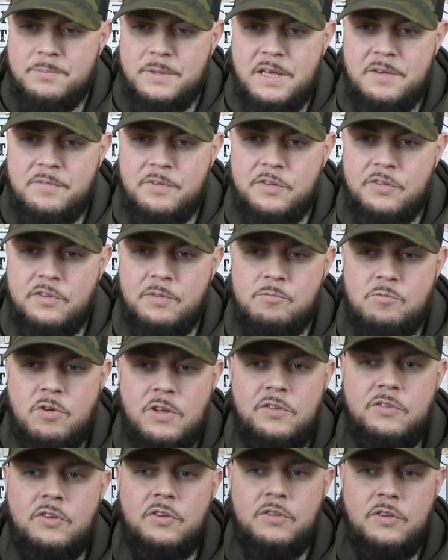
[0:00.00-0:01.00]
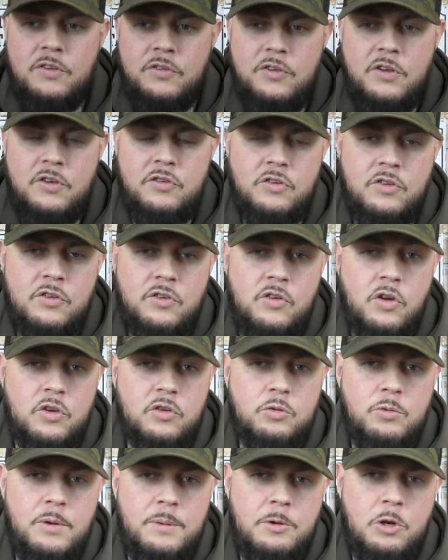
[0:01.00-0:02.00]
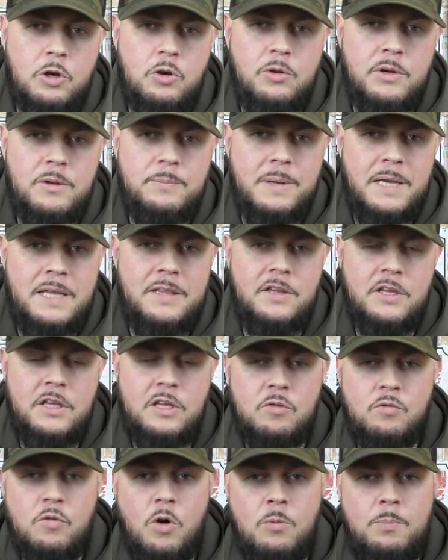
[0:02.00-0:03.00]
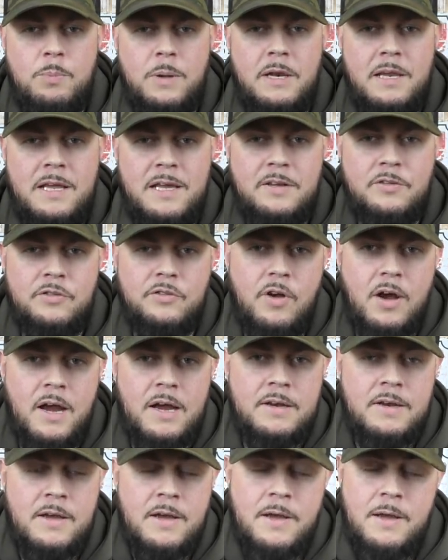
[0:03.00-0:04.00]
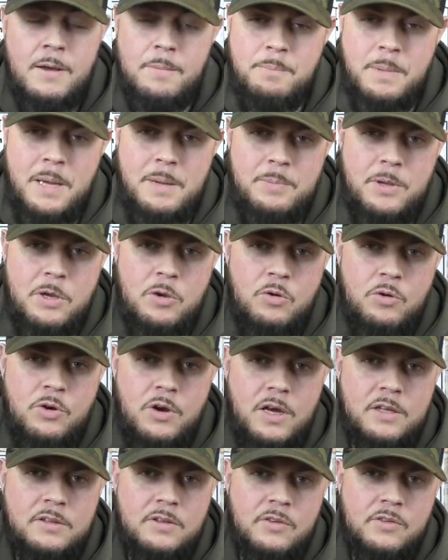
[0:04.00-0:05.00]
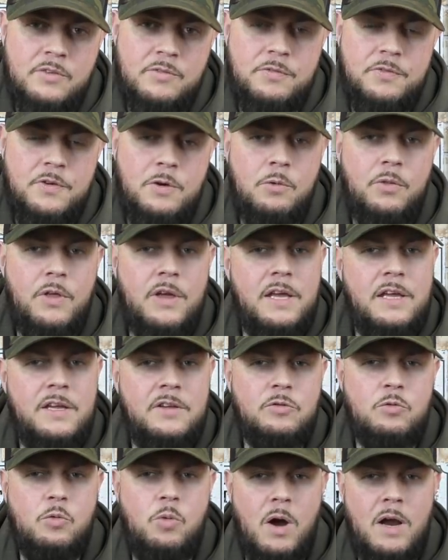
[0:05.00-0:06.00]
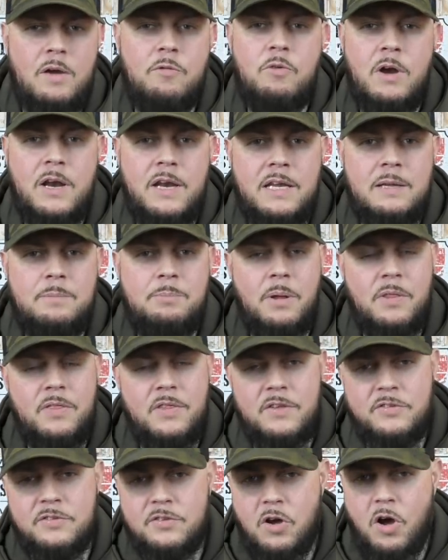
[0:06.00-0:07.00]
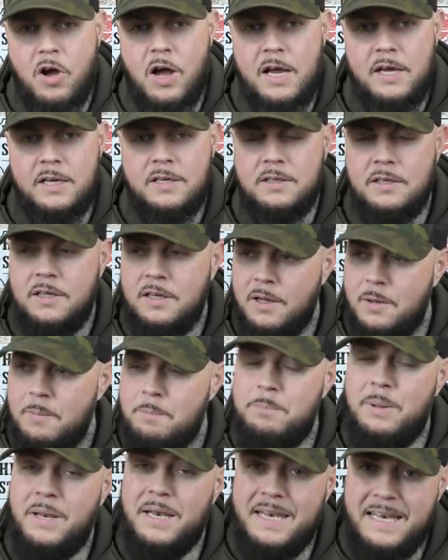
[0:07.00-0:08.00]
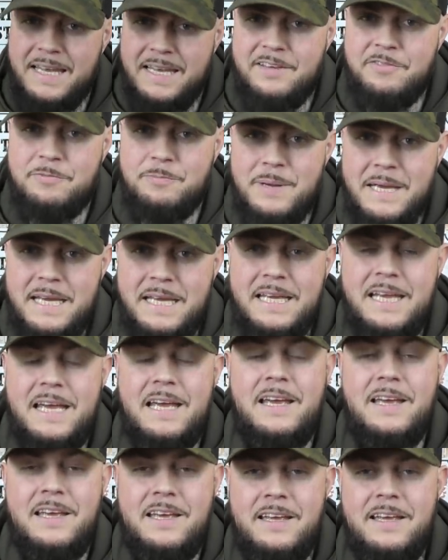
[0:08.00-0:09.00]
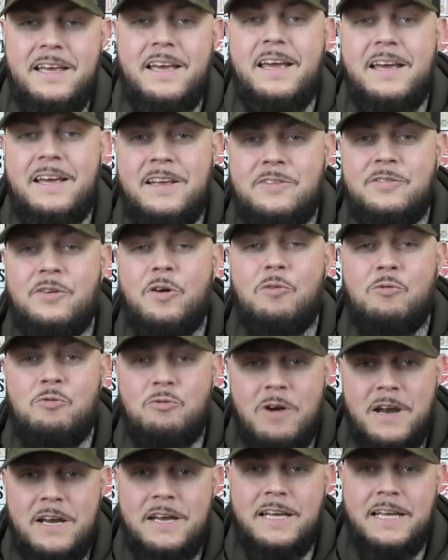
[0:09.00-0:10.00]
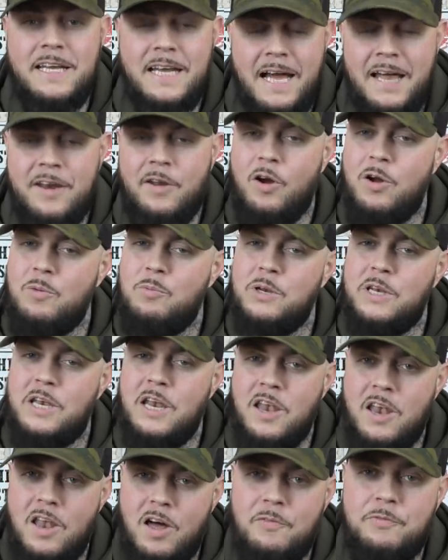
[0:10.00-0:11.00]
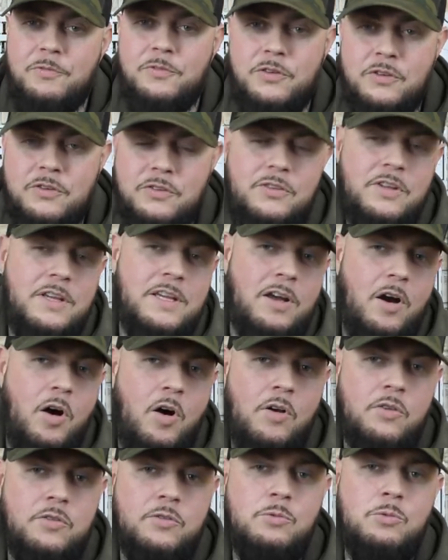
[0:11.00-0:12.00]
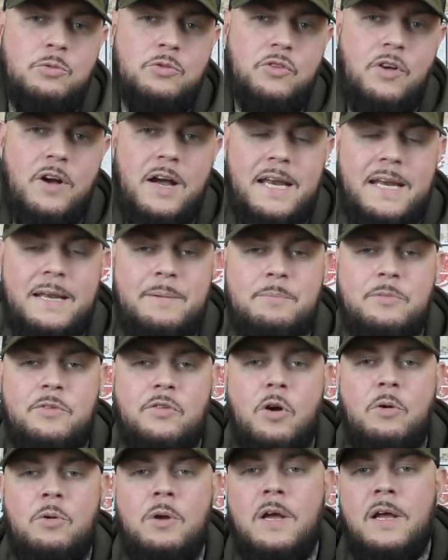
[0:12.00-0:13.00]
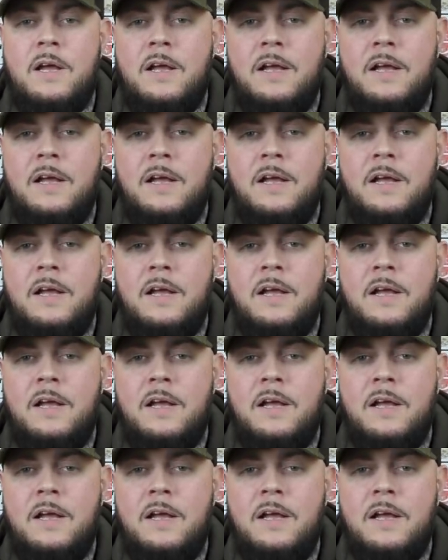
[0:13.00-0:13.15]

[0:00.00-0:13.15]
given some recent decisions not to include him in the Europa League side. Maybe Unai doesn't feel that he's quite ready, but this guy, believe me, he is ready, and I would love to see Arsenal sign him. So